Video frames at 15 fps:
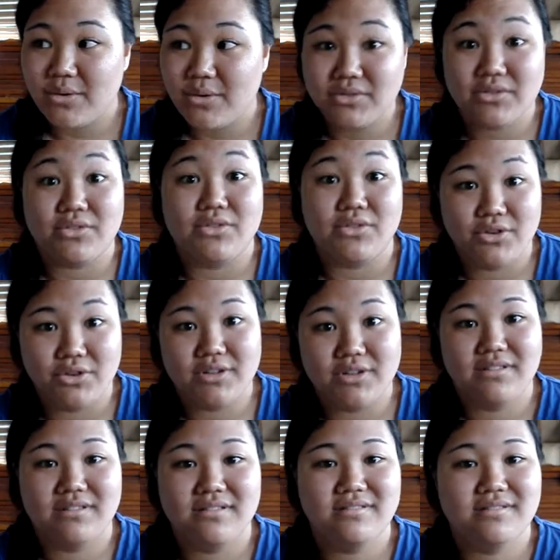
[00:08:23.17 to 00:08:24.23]
was a
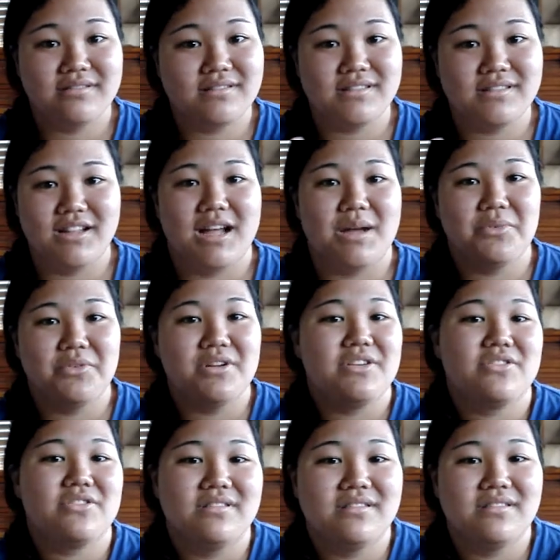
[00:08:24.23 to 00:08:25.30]
good
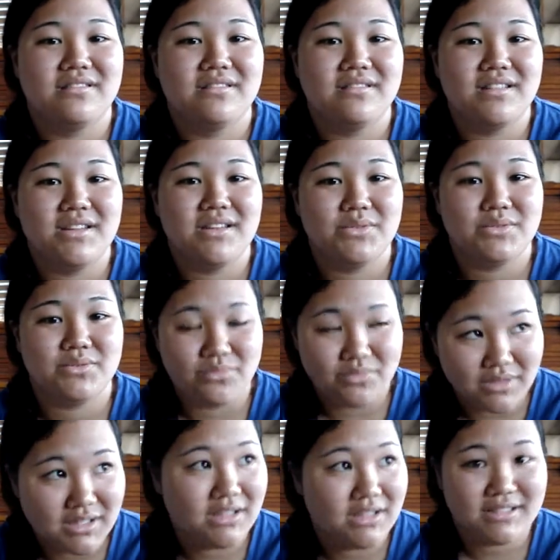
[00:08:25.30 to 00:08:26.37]
collaboration. It was
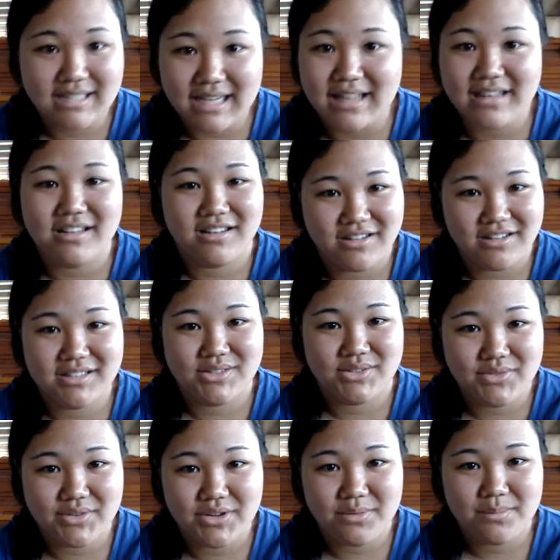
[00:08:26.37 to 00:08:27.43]
really good talent on
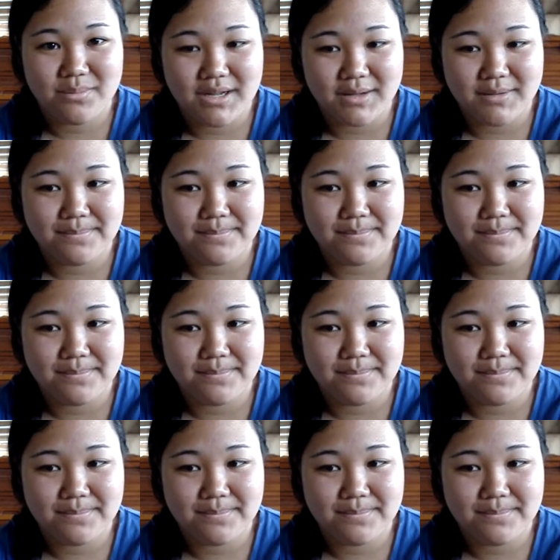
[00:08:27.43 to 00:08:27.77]
this film.